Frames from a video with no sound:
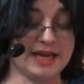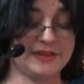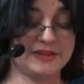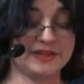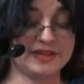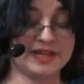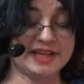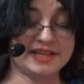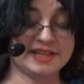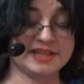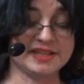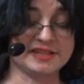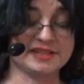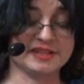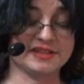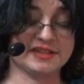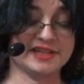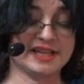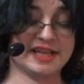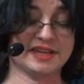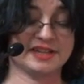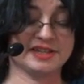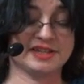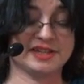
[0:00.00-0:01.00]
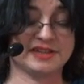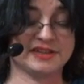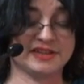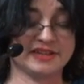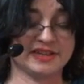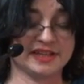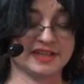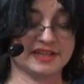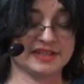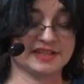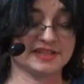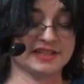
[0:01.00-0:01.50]
In the letters to the editor
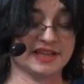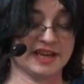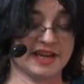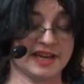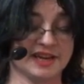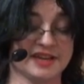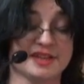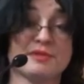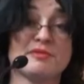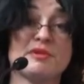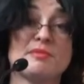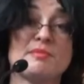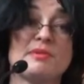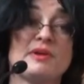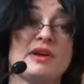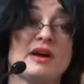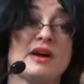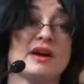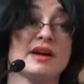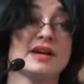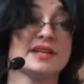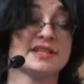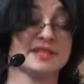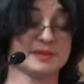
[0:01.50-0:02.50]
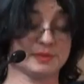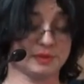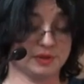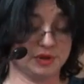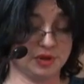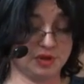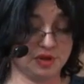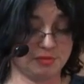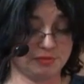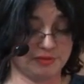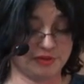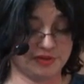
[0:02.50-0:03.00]
the next day, the replies were
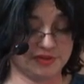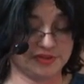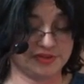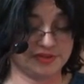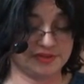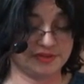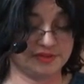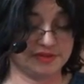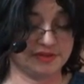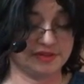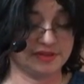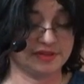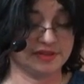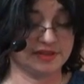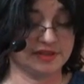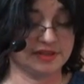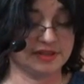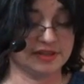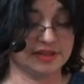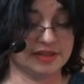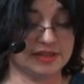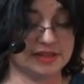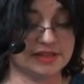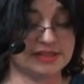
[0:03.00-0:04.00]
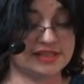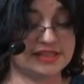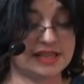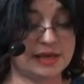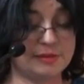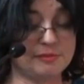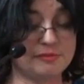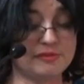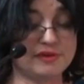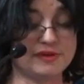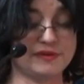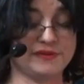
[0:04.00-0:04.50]
numerous.
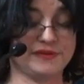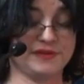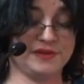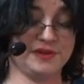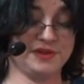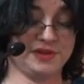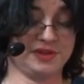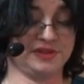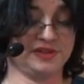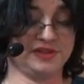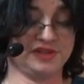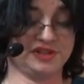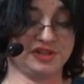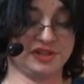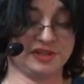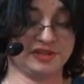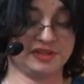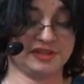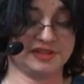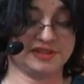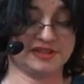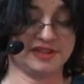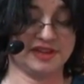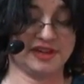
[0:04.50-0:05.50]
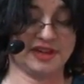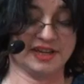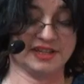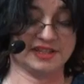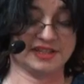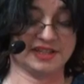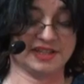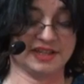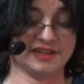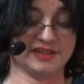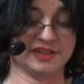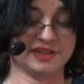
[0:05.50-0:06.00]
Some refuted the journalist's
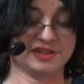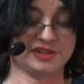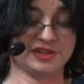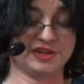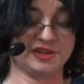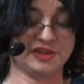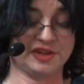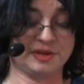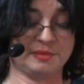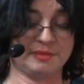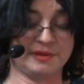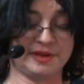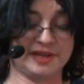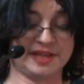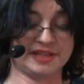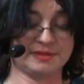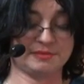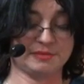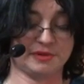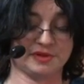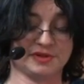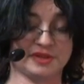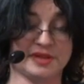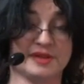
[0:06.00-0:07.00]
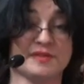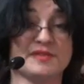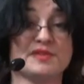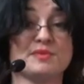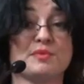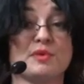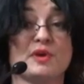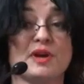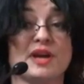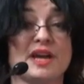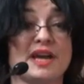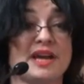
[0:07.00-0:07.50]
idea that Tony Blair's
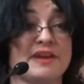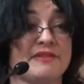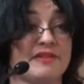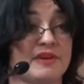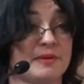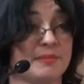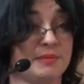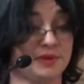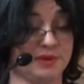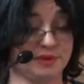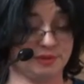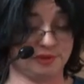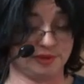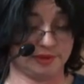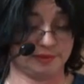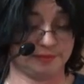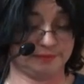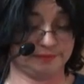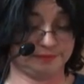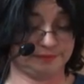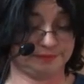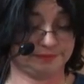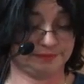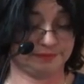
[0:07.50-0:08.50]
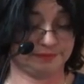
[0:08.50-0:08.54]
motives were ever pure.